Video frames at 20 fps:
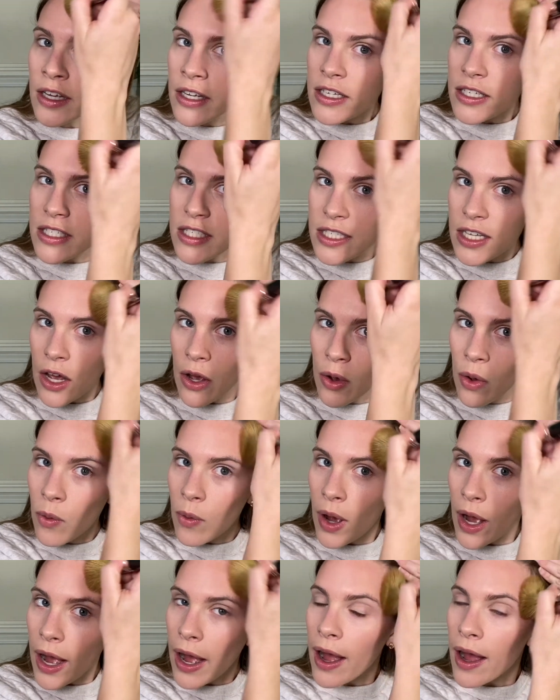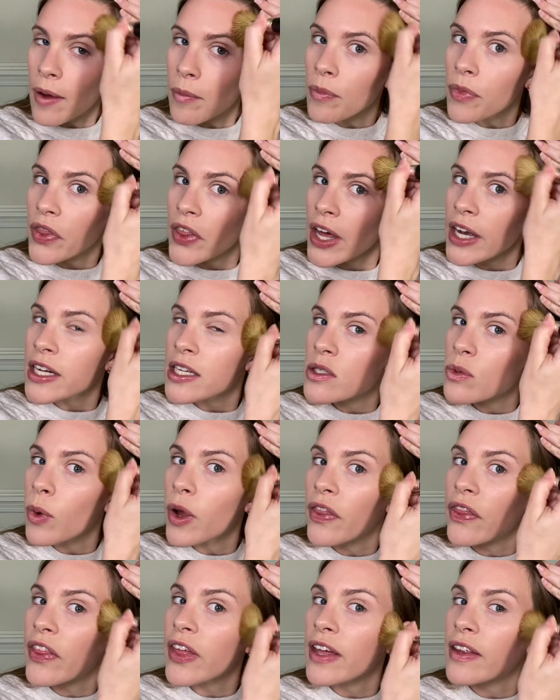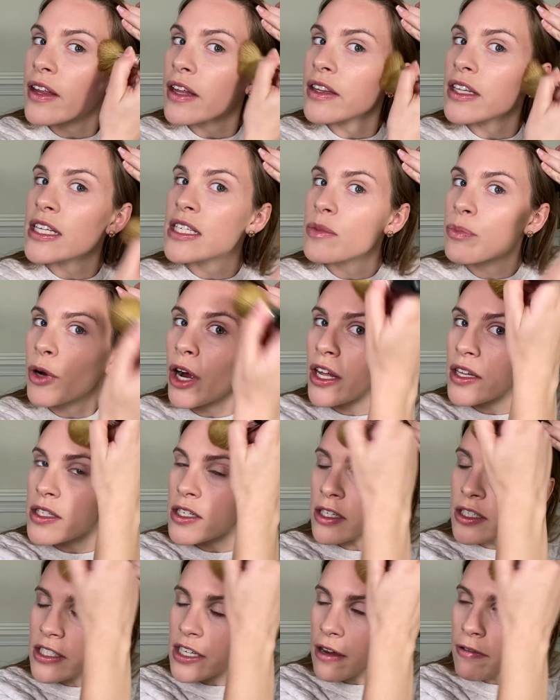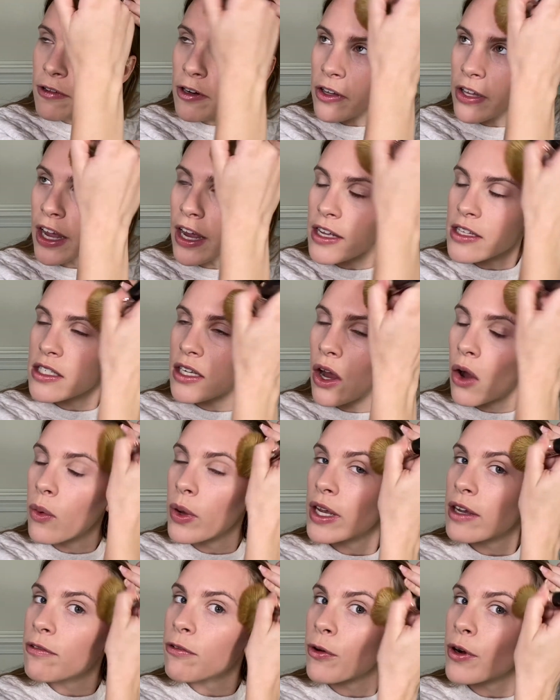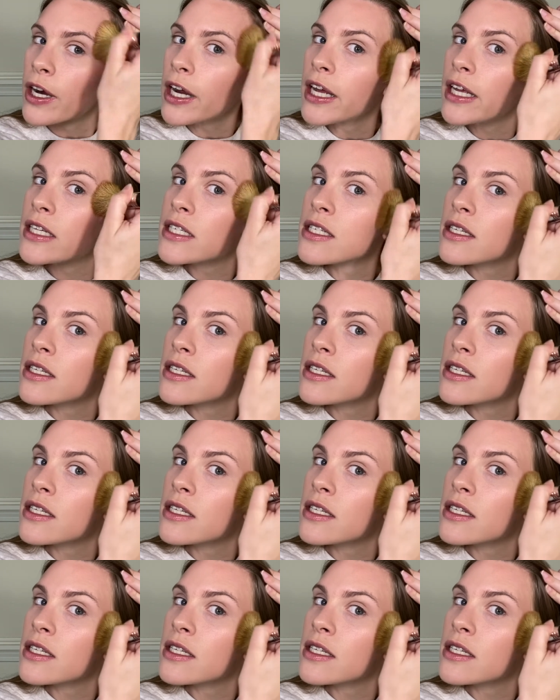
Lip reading: So that is one thing that this bronzer definitely has going for it.